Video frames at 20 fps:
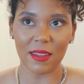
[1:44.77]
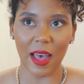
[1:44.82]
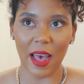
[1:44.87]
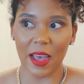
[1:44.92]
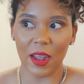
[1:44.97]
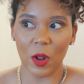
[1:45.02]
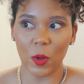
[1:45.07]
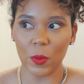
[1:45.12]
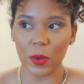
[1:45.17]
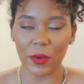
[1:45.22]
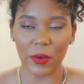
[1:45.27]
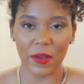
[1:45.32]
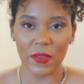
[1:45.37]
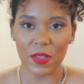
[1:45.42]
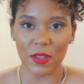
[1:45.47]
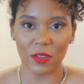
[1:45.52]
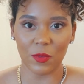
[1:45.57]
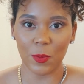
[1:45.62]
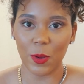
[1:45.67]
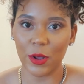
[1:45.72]
I don't regret
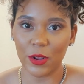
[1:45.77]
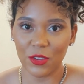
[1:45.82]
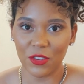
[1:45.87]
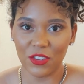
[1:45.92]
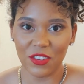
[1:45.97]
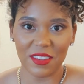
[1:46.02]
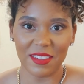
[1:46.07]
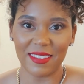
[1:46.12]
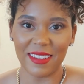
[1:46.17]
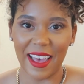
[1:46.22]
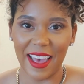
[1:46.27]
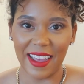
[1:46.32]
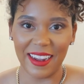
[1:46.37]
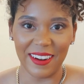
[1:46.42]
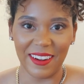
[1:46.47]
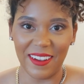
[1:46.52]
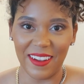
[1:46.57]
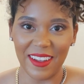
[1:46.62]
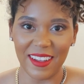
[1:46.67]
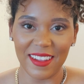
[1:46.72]
this purchase
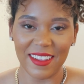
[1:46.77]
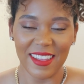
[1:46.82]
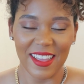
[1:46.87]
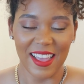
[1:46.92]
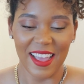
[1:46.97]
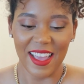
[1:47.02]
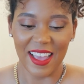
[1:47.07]
at all.